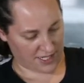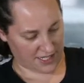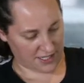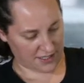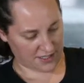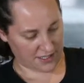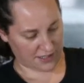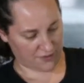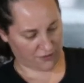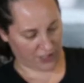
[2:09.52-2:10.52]
and it
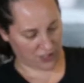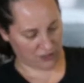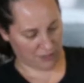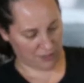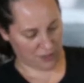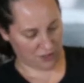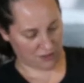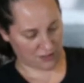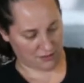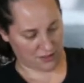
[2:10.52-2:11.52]
says fresh lemon
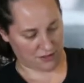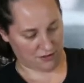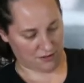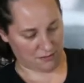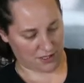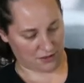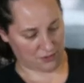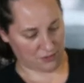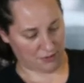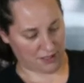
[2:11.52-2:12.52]
juice. I'm just using bottled